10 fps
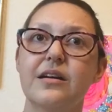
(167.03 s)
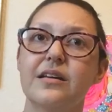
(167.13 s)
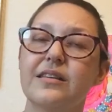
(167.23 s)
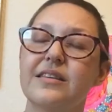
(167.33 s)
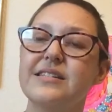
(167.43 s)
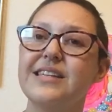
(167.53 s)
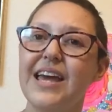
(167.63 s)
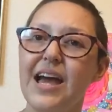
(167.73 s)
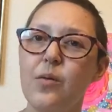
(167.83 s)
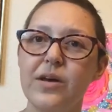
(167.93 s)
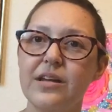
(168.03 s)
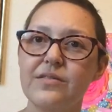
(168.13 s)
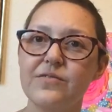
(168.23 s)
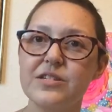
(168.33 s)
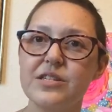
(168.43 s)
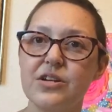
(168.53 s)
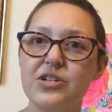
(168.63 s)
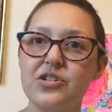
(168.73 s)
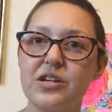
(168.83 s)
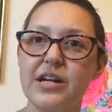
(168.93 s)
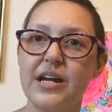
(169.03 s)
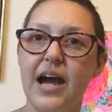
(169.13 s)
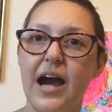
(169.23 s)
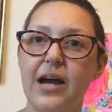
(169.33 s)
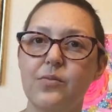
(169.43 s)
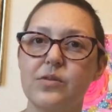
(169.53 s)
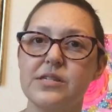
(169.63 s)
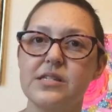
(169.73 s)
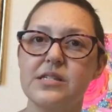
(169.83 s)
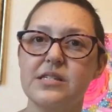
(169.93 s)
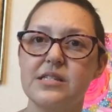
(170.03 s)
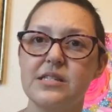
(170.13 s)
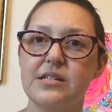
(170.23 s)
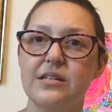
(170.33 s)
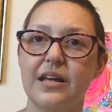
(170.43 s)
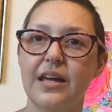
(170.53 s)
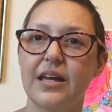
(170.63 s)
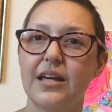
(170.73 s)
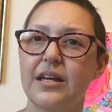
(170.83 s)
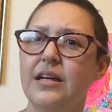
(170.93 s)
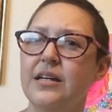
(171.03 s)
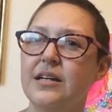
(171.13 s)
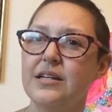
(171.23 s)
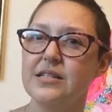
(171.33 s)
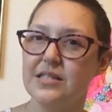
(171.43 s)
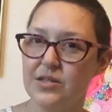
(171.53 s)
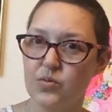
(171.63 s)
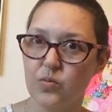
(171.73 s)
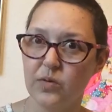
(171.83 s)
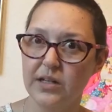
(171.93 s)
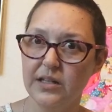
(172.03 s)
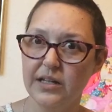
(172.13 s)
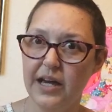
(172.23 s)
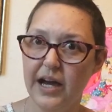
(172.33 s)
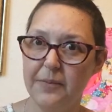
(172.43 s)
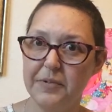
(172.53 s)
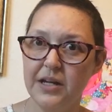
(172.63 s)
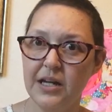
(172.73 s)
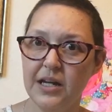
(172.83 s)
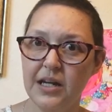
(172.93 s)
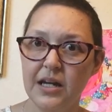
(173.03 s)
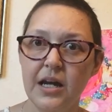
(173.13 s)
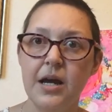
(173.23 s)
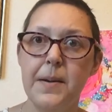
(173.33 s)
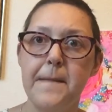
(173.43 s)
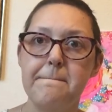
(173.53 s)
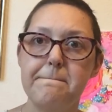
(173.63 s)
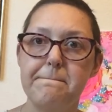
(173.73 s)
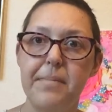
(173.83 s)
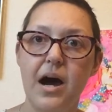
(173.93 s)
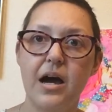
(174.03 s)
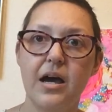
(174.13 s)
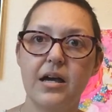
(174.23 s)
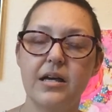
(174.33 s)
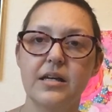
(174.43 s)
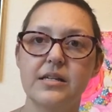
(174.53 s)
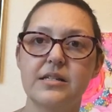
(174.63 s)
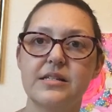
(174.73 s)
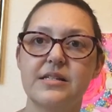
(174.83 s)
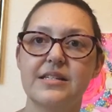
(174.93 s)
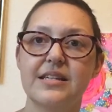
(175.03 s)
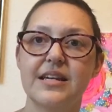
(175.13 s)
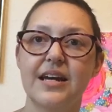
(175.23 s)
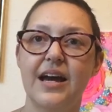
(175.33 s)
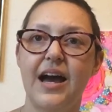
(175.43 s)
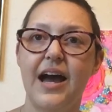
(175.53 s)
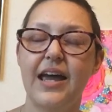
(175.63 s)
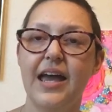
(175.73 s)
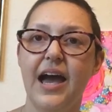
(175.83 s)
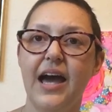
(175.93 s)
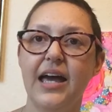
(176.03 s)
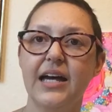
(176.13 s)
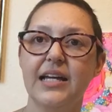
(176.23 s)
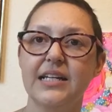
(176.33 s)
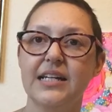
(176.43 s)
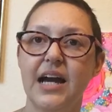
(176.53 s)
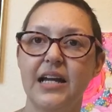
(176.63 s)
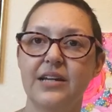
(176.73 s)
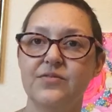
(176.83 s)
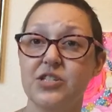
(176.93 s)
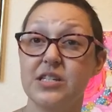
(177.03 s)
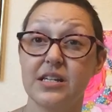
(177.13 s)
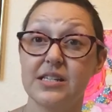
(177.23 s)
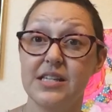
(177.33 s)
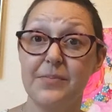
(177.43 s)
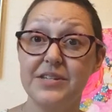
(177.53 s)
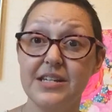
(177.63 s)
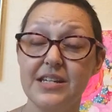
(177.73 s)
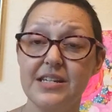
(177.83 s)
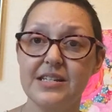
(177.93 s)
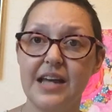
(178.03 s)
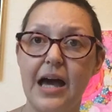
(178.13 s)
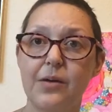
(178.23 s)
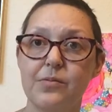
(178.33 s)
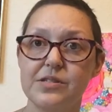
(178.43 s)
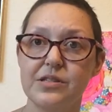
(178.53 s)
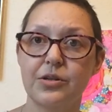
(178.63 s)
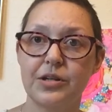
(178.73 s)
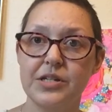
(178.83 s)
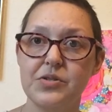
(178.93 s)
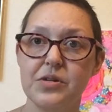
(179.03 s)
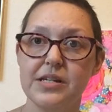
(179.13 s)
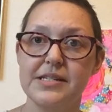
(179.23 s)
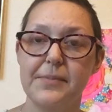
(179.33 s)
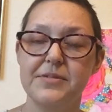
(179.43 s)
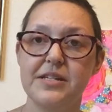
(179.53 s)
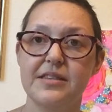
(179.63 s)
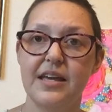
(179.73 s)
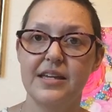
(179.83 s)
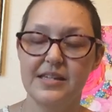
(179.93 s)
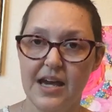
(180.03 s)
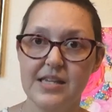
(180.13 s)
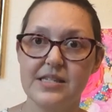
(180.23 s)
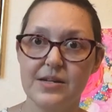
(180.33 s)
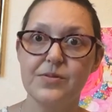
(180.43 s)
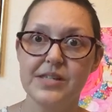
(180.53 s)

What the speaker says: the day I went in for surgery, I was still like, is this really happening? But I had kind of just accepted it. I was learning to accept it, that yes, it was